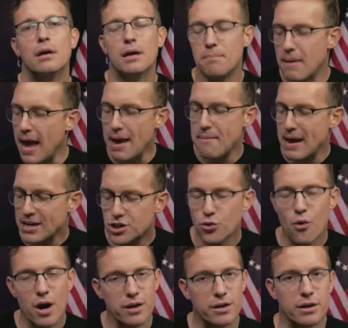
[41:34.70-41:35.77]
It makes you
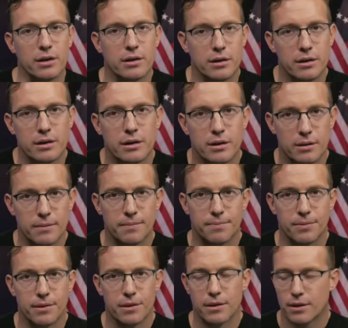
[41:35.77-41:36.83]
wonder.
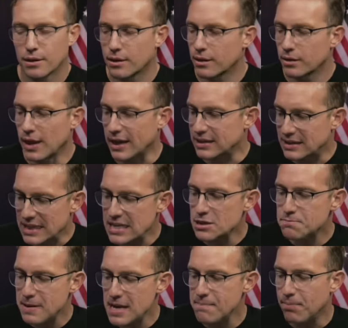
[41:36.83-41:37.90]
Like,
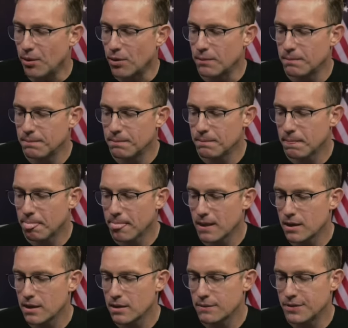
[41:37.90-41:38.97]
these people,
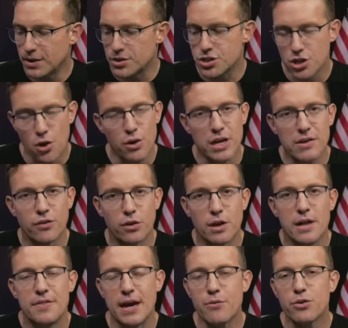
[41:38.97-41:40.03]
they're so
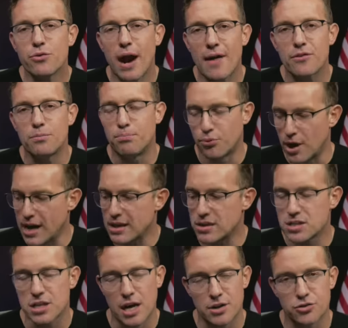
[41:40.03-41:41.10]
evil. They would rather break
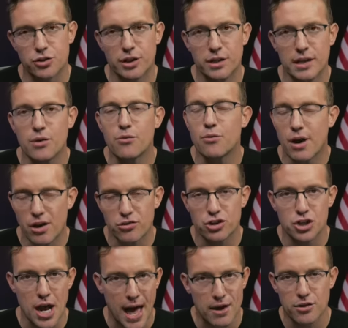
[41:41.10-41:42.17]
this country. They would rather
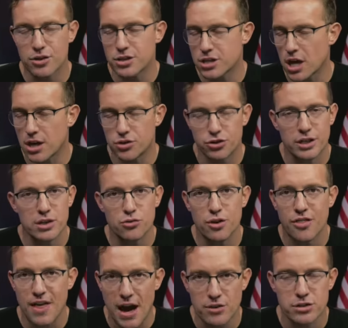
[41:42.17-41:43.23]
shatter this country into
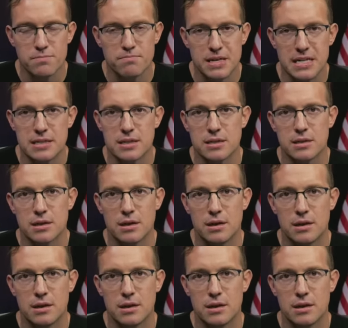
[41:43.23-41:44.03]
1,000 pieces